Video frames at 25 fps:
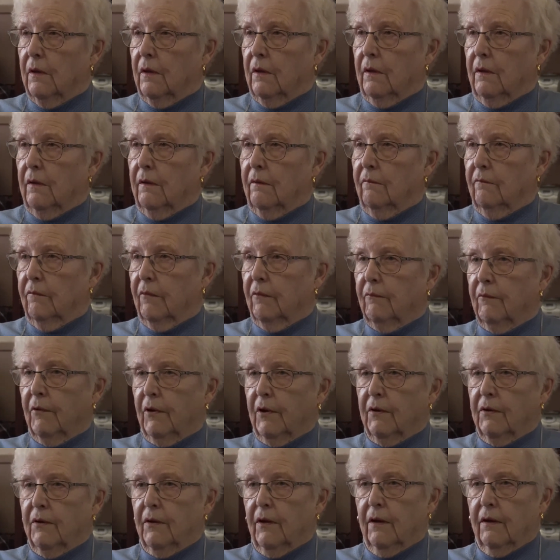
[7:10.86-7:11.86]
And we
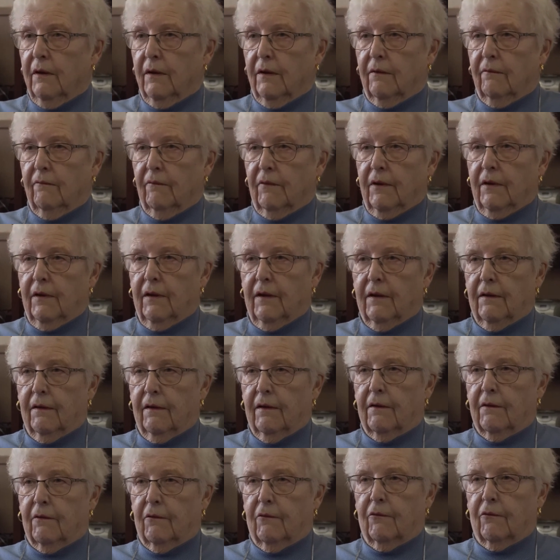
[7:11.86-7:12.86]
were young and we had
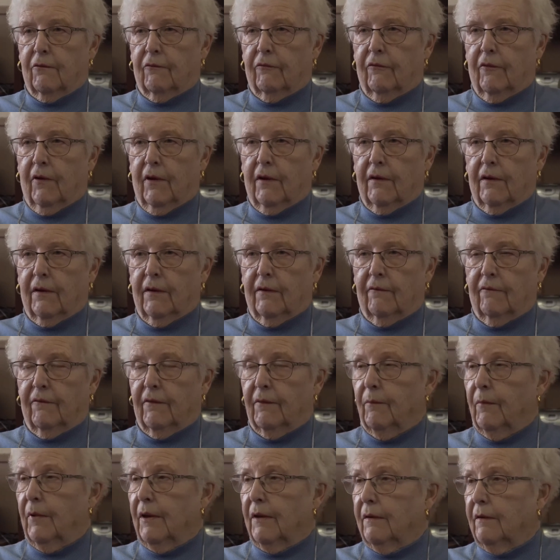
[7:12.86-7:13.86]
our own fun, and
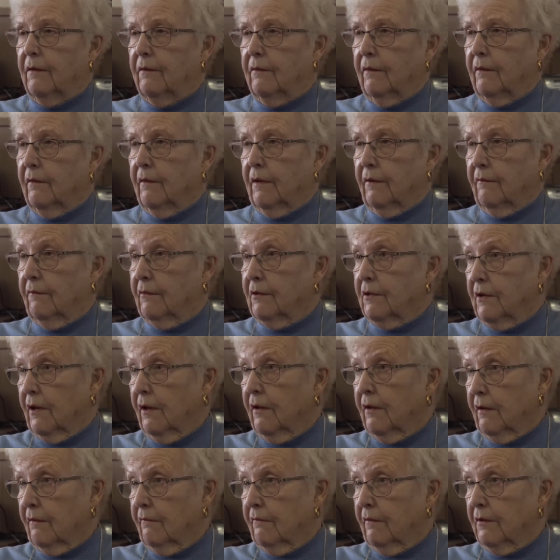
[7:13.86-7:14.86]
there was a
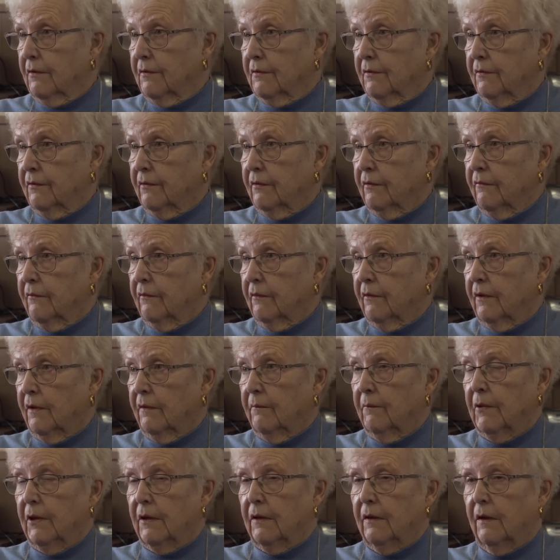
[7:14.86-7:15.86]
lot of us
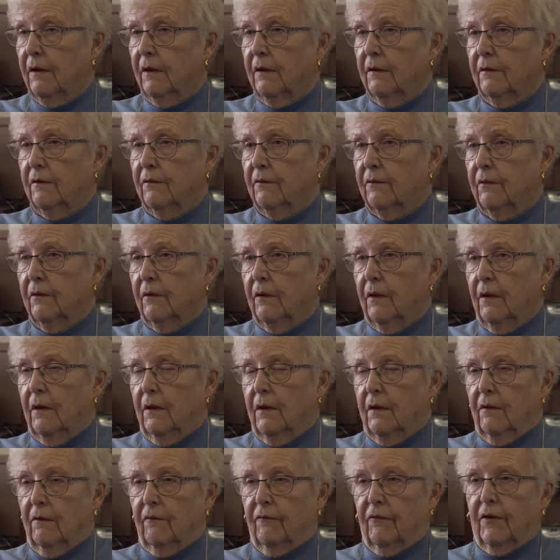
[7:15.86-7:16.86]
immigrants.
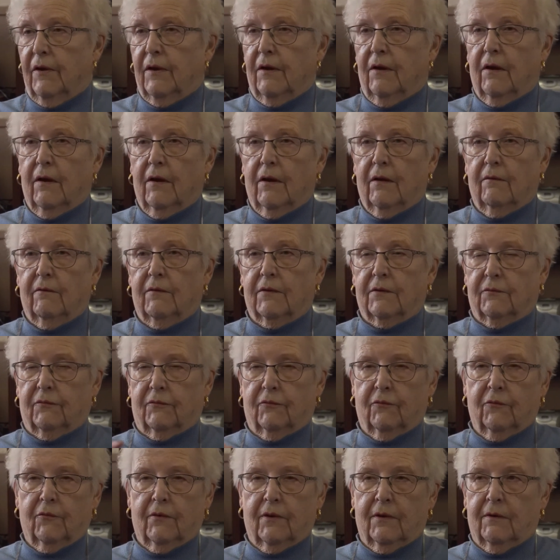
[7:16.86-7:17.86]
Finnhall was
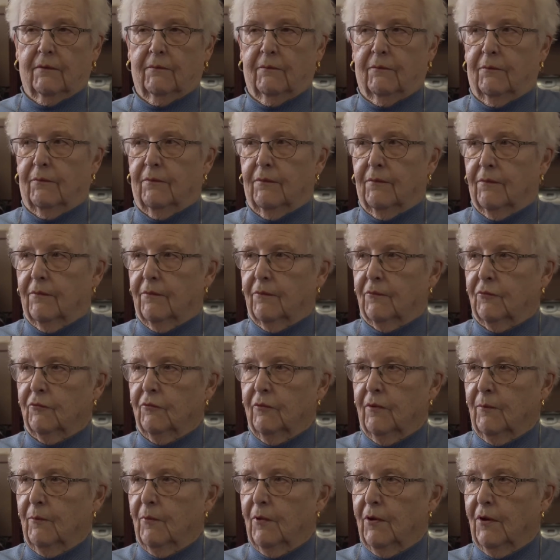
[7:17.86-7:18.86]
full of
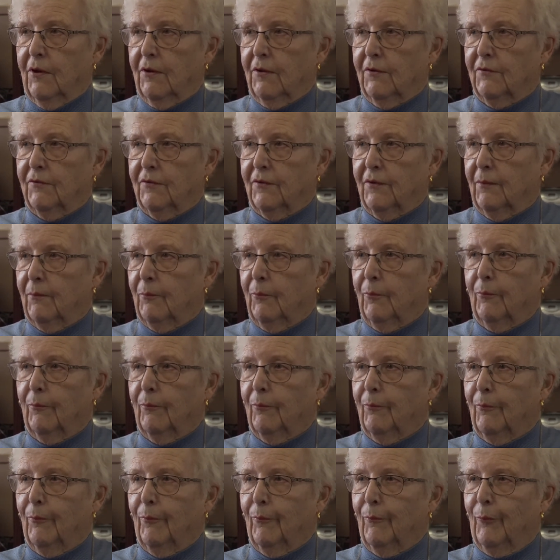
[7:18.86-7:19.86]
Somalaisia
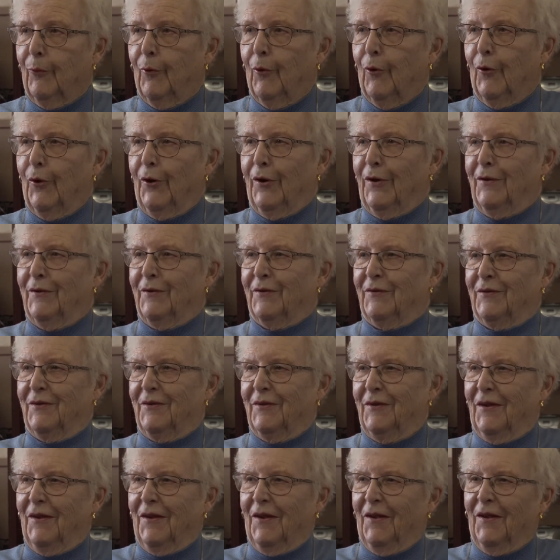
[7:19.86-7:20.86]
boys.
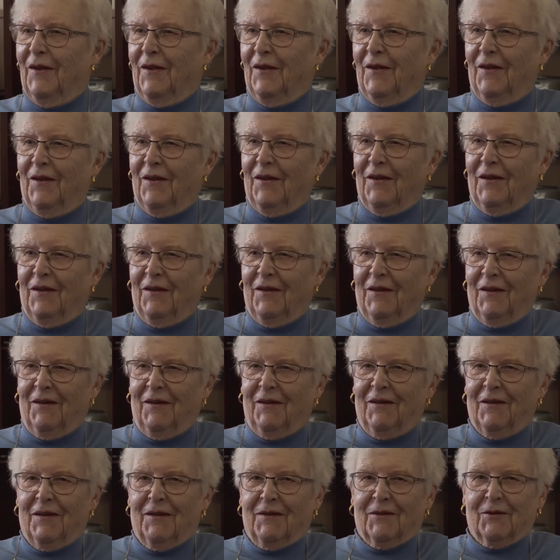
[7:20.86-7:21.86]

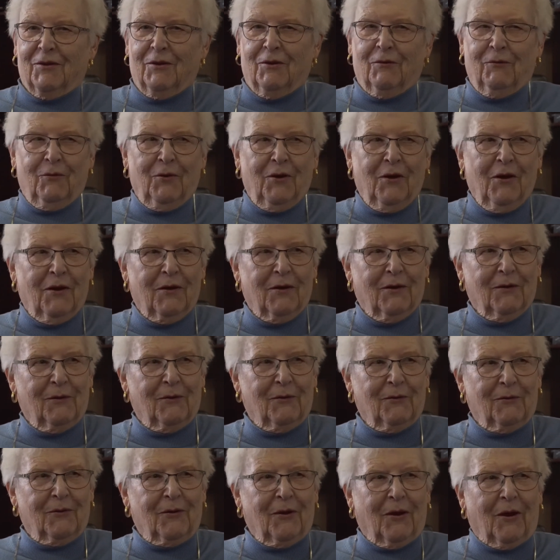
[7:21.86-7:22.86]
So we had a
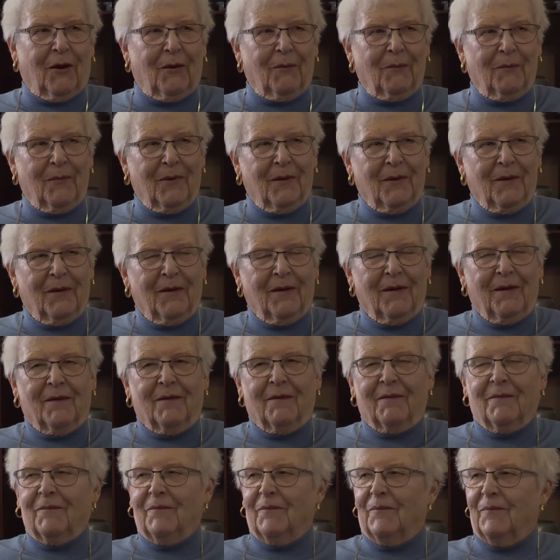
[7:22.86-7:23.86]
good time. That was
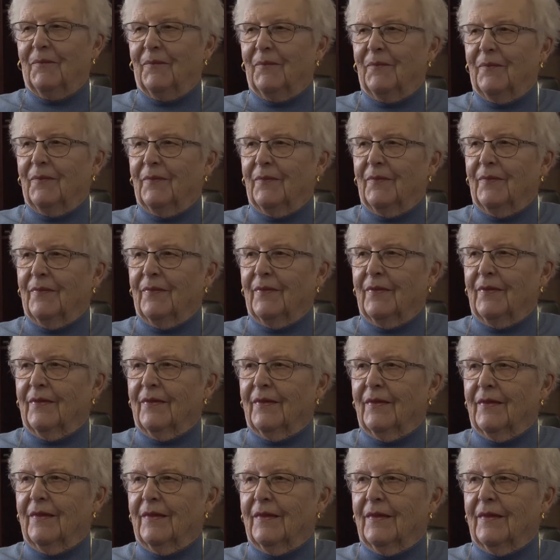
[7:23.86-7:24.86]
on the
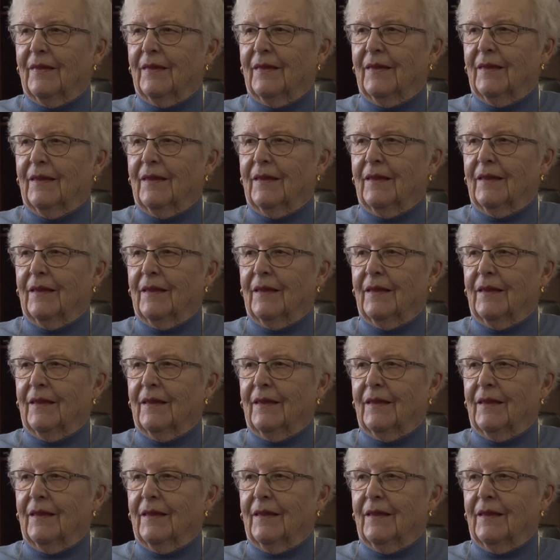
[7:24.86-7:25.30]
weekends, right?